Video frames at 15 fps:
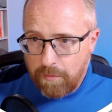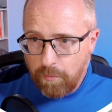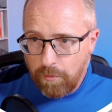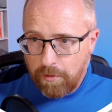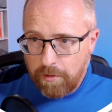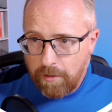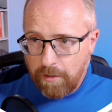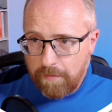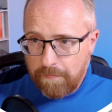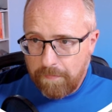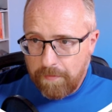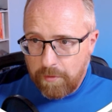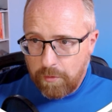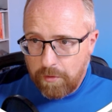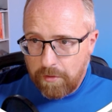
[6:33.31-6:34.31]
work hard,
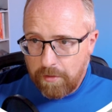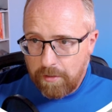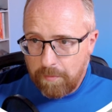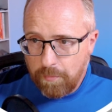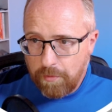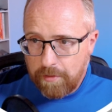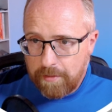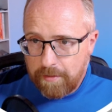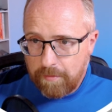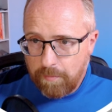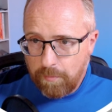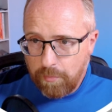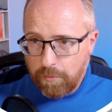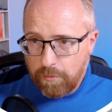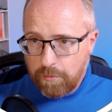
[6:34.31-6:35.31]
feel good" printed
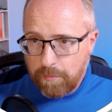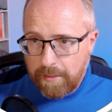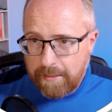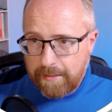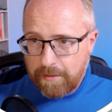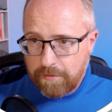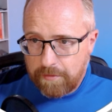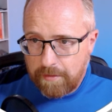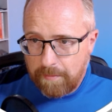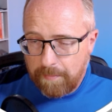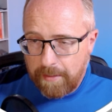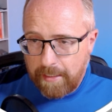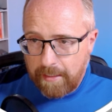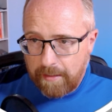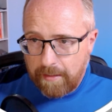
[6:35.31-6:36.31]
in bold white letters on the
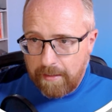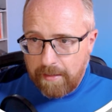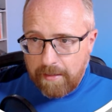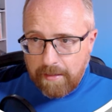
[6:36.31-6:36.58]
back.